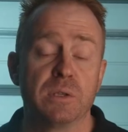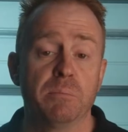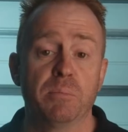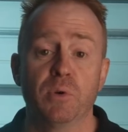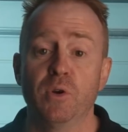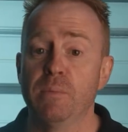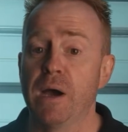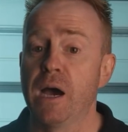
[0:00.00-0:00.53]
the
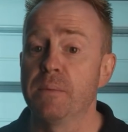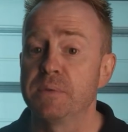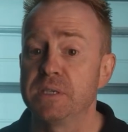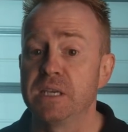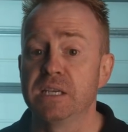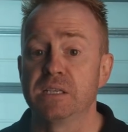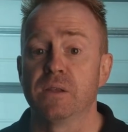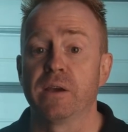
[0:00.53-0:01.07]
boom arms,
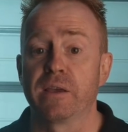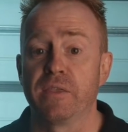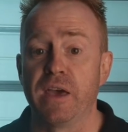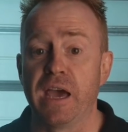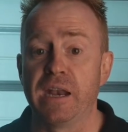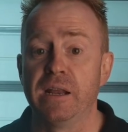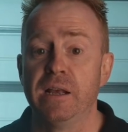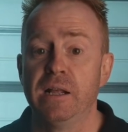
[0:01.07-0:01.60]
things like
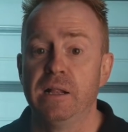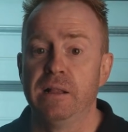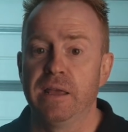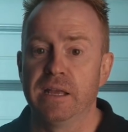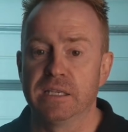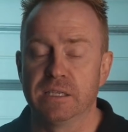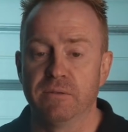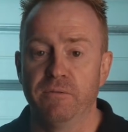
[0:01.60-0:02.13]
that.
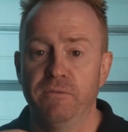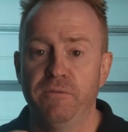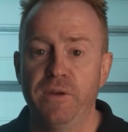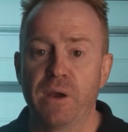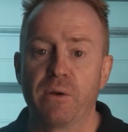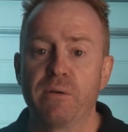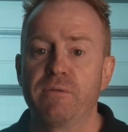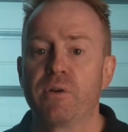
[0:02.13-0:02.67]
It's a
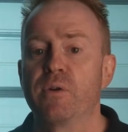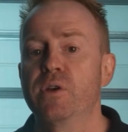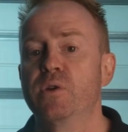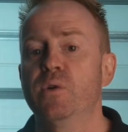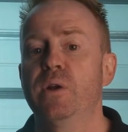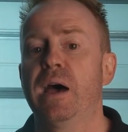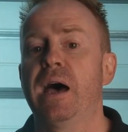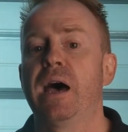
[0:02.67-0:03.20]
very, very
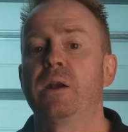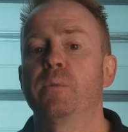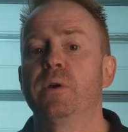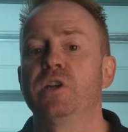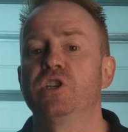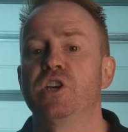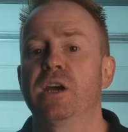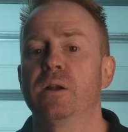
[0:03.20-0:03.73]
good
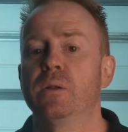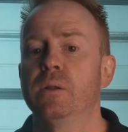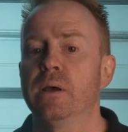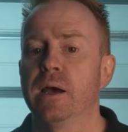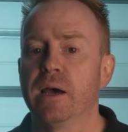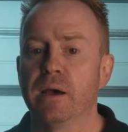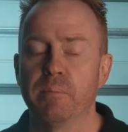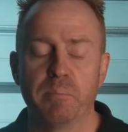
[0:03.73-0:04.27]
hardware
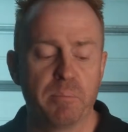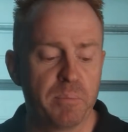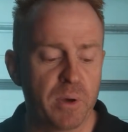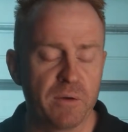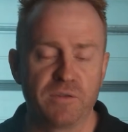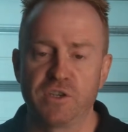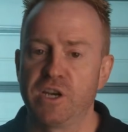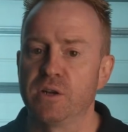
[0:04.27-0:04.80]
channel.
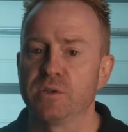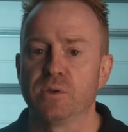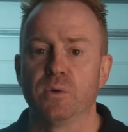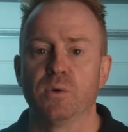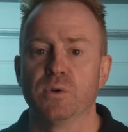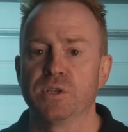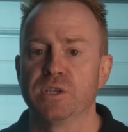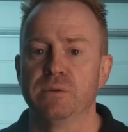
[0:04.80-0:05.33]
Both channels are
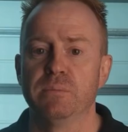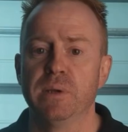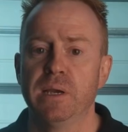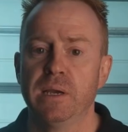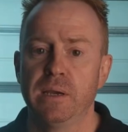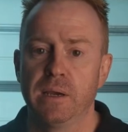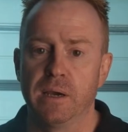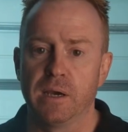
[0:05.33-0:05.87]
awesome.
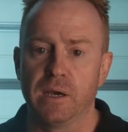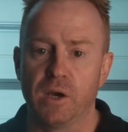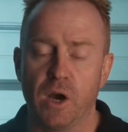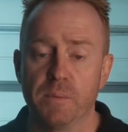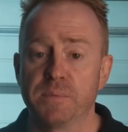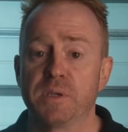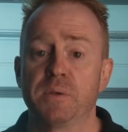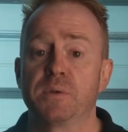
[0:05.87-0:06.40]

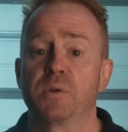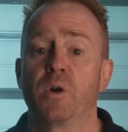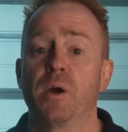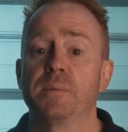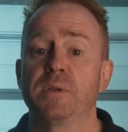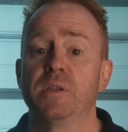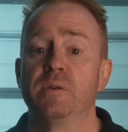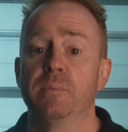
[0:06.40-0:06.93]
I'm
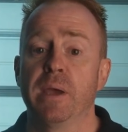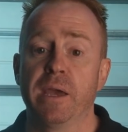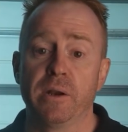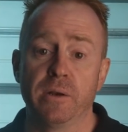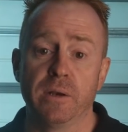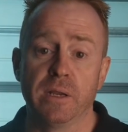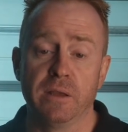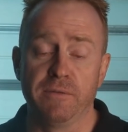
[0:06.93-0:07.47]
subscribed to them,
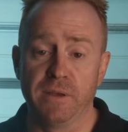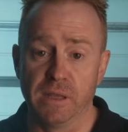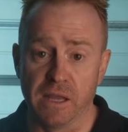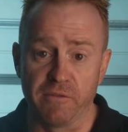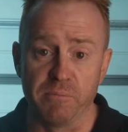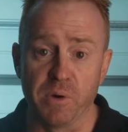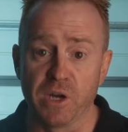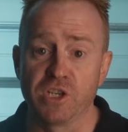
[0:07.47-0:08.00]
and if you
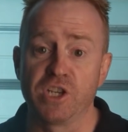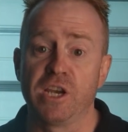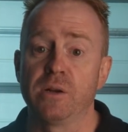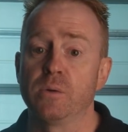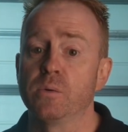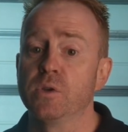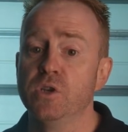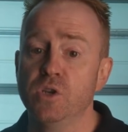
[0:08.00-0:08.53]
love my
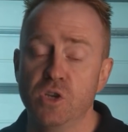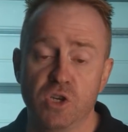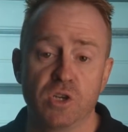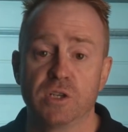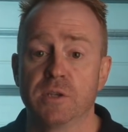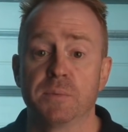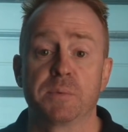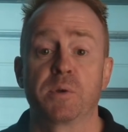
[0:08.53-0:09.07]
channel, you
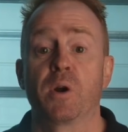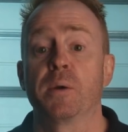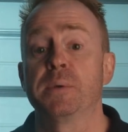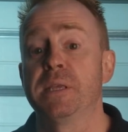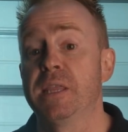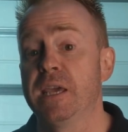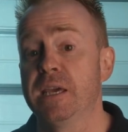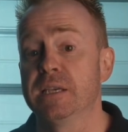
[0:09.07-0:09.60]
should subscribe
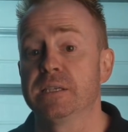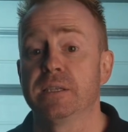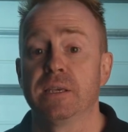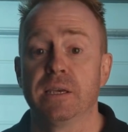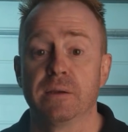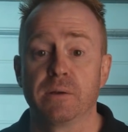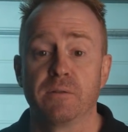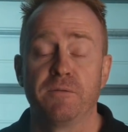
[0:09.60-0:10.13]
to theirs.
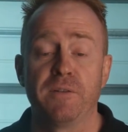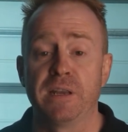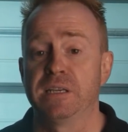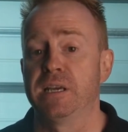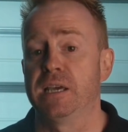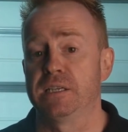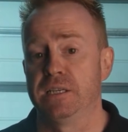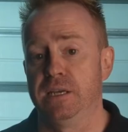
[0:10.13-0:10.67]
They're
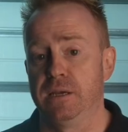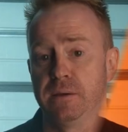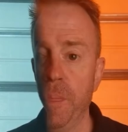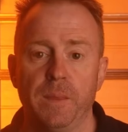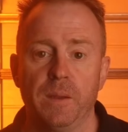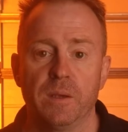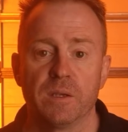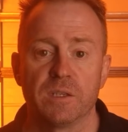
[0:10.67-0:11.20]
fantastic.
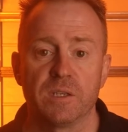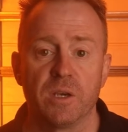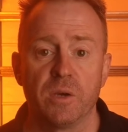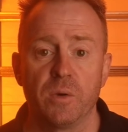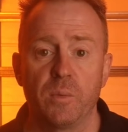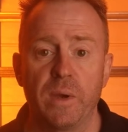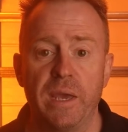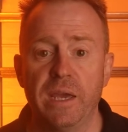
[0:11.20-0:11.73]

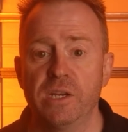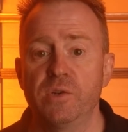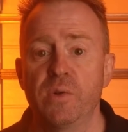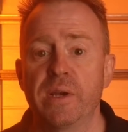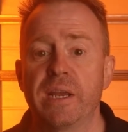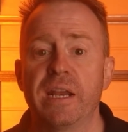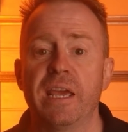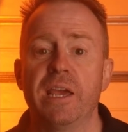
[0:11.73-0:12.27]
So we're
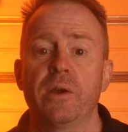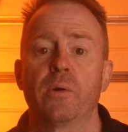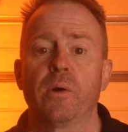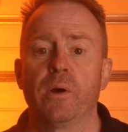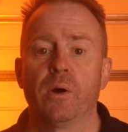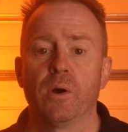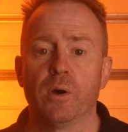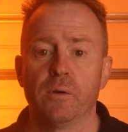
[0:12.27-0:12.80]
entering an
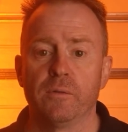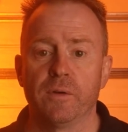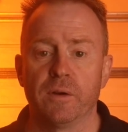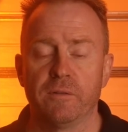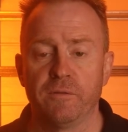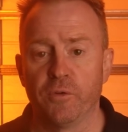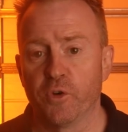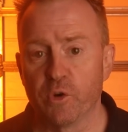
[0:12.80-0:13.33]
era of
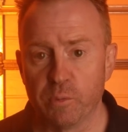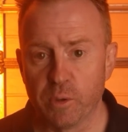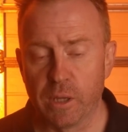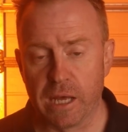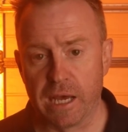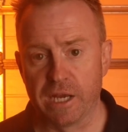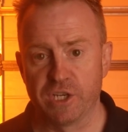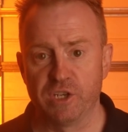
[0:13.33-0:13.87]

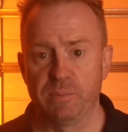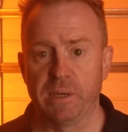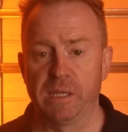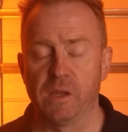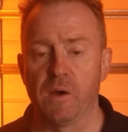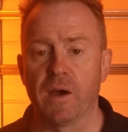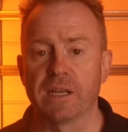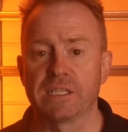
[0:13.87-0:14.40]
affordable
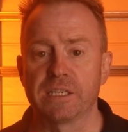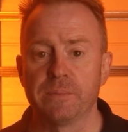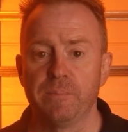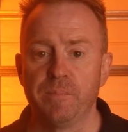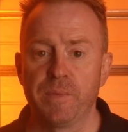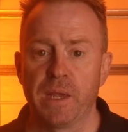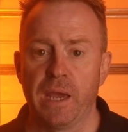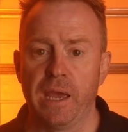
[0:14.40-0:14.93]
RGB lights,
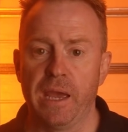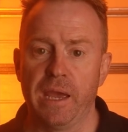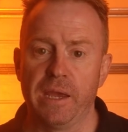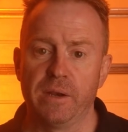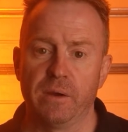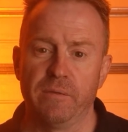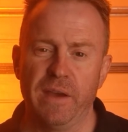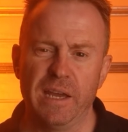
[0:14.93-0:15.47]

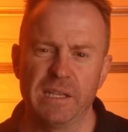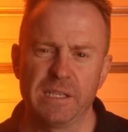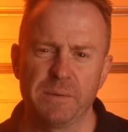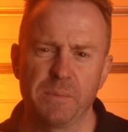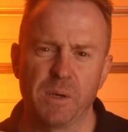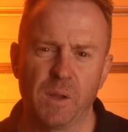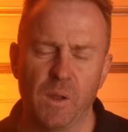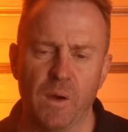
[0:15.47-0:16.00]
and I've had
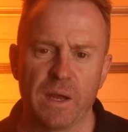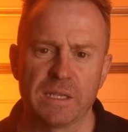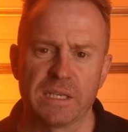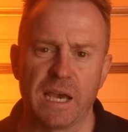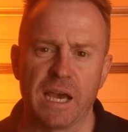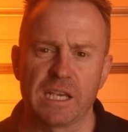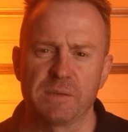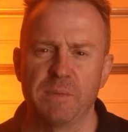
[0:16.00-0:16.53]
some
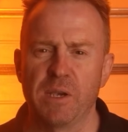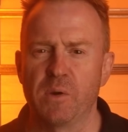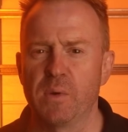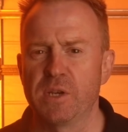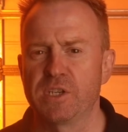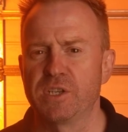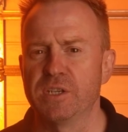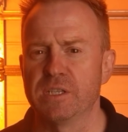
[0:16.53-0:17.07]
clients ask me
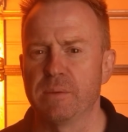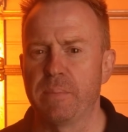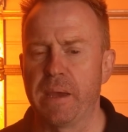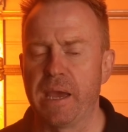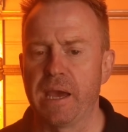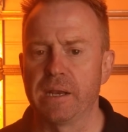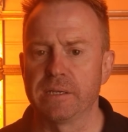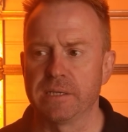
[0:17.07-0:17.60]
questions
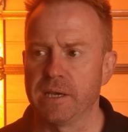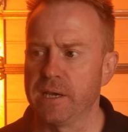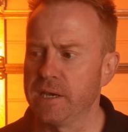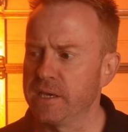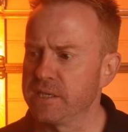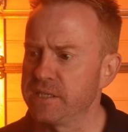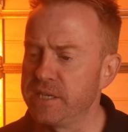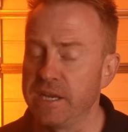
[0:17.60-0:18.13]
about
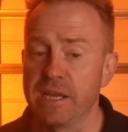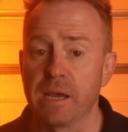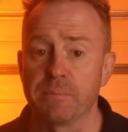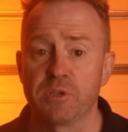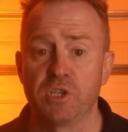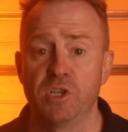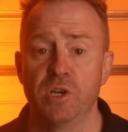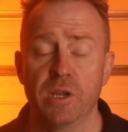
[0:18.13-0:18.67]
setting
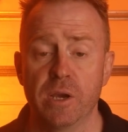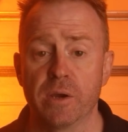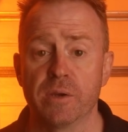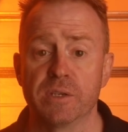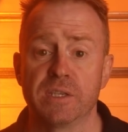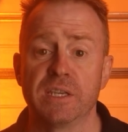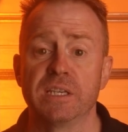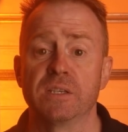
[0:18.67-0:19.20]
up
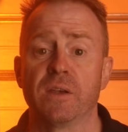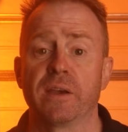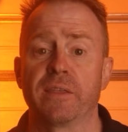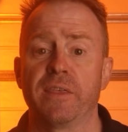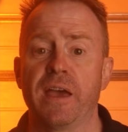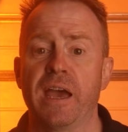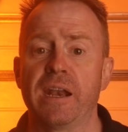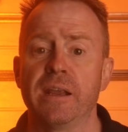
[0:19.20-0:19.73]
studios, things
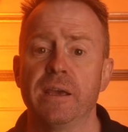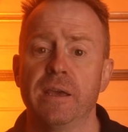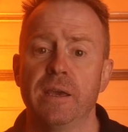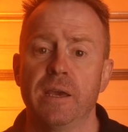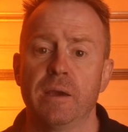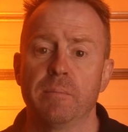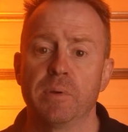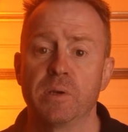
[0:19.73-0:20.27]
like that,
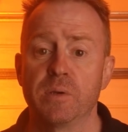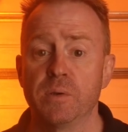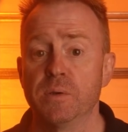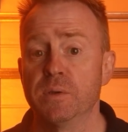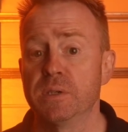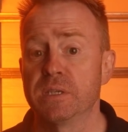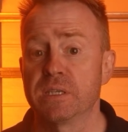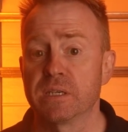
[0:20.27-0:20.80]

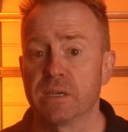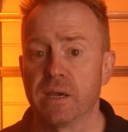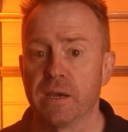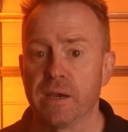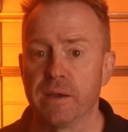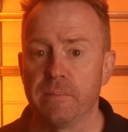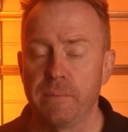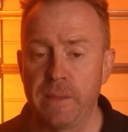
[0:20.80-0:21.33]
because
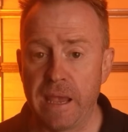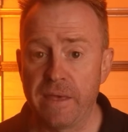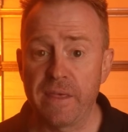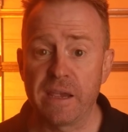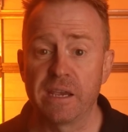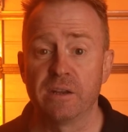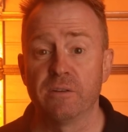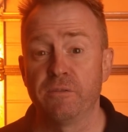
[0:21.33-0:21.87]
now
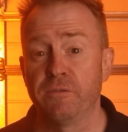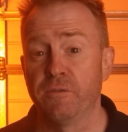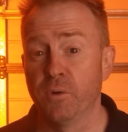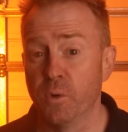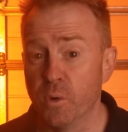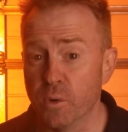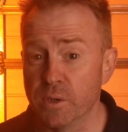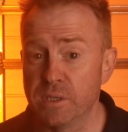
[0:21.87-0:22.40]
they can
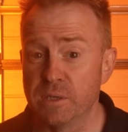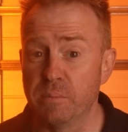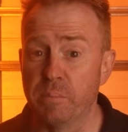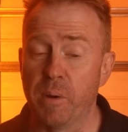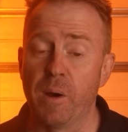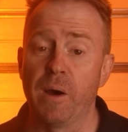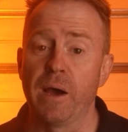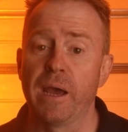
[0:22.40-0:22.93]
afford to
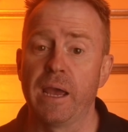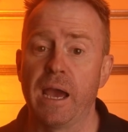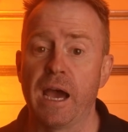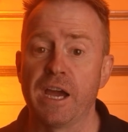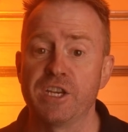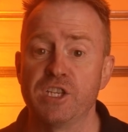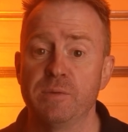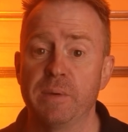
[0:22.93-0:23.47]
buy
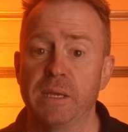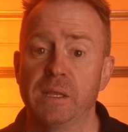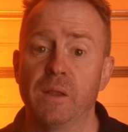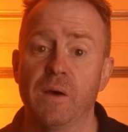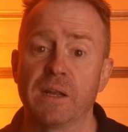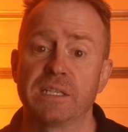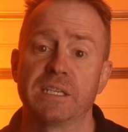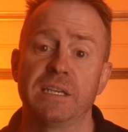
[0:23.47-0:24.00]
RGB
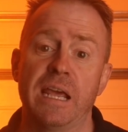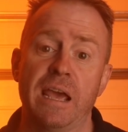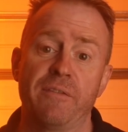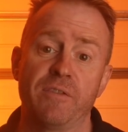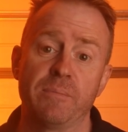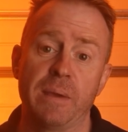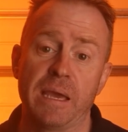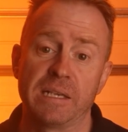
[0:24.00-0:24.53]
lights and
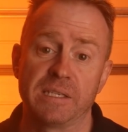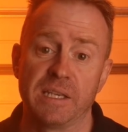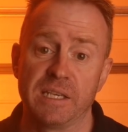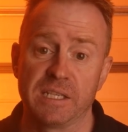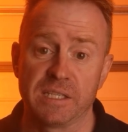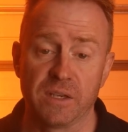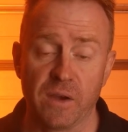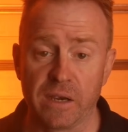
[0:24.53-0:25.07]
have them as
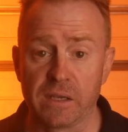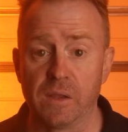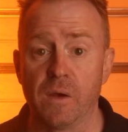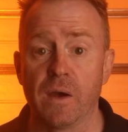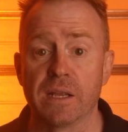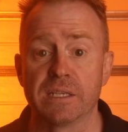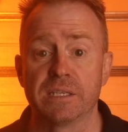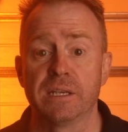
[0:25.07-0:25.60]
their psych
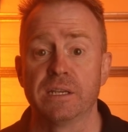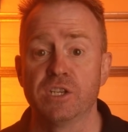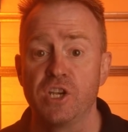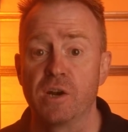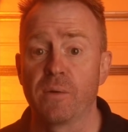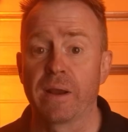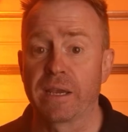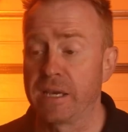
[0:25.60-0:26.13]
lights and
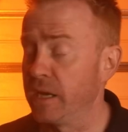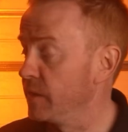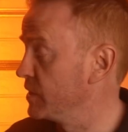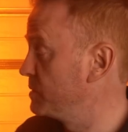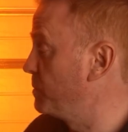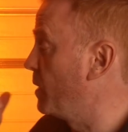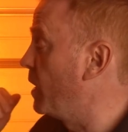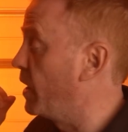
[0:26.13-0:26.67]
generate
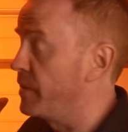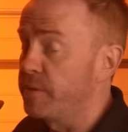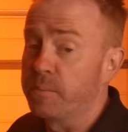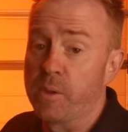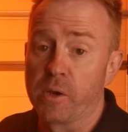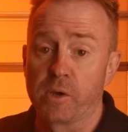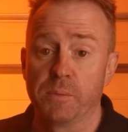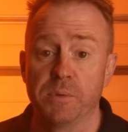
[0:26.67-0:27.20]
colors behind
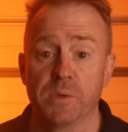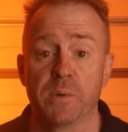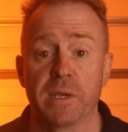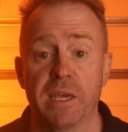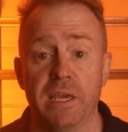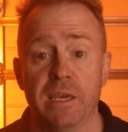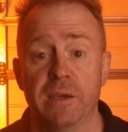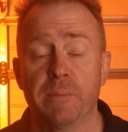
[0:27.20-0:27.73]
them like I'm
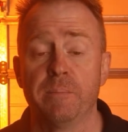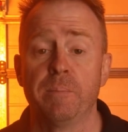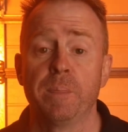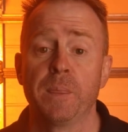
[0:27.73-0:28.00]
doing here.